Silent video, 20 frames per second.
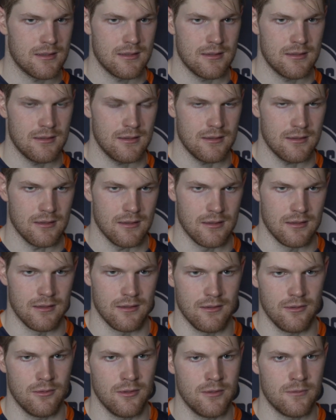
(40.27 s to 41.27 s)
I think
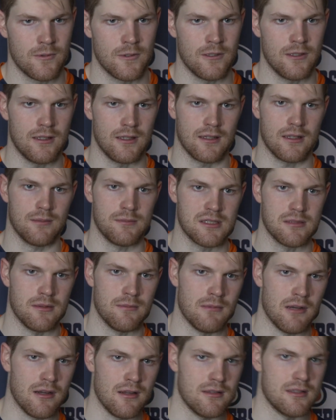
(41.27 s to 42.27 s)
the one word that comes to my
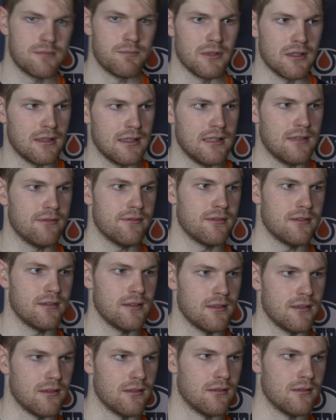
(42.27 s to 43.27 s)
mind is belief.
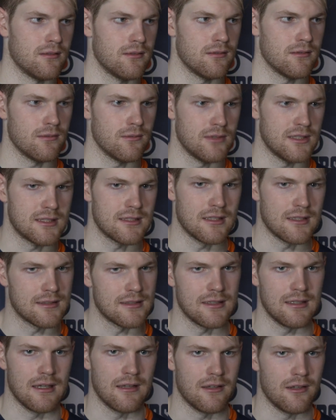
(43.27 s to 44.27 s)
You know, we stuck
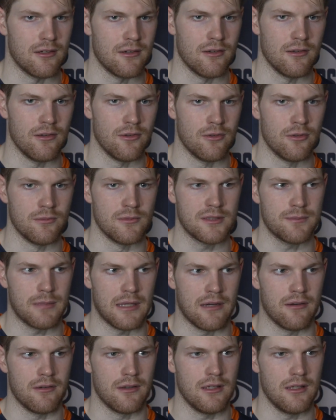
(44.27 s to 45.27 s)
together and no one was
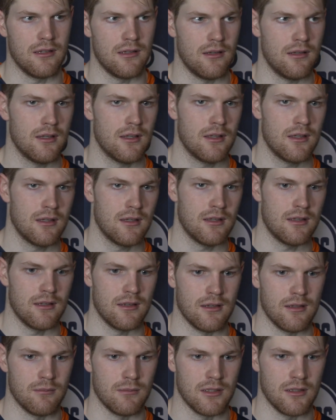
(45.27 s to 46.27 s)
powered in.
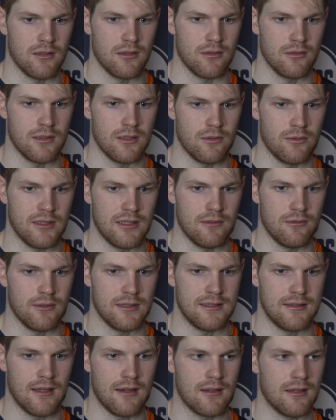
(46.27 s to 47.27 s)
You know,
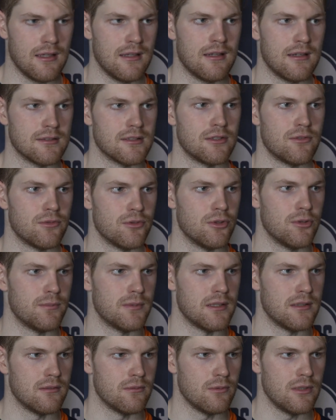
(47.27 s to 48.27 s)
we dug in as a
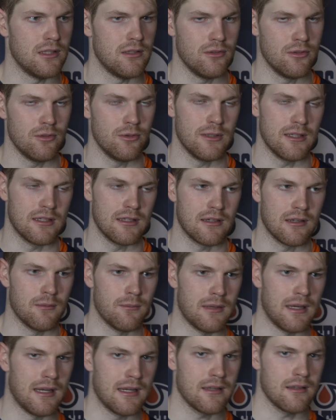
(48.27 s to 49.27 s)
group and we knew we could
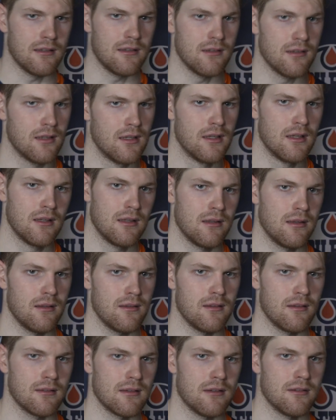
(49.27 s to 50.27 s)
come back. And
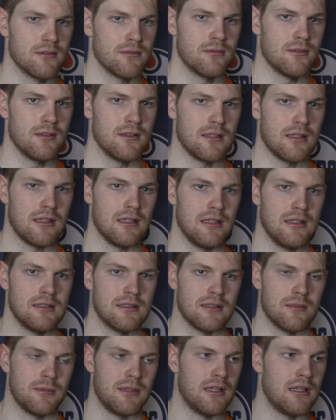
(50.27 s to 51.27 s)
I think that was one of the
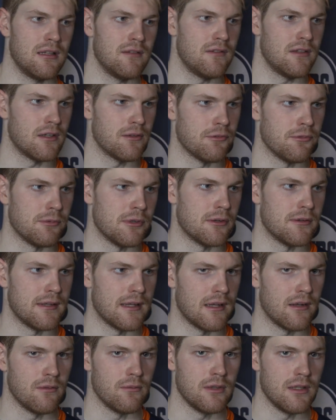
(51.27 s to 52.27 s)
keys at the beginning of the year when we were
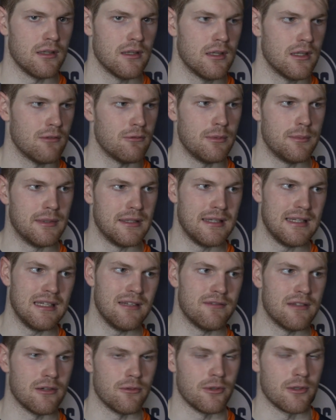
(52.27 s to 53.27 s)
down. We
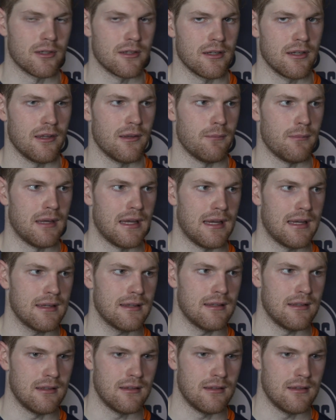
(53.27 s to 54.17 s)
believed that we were going to come back.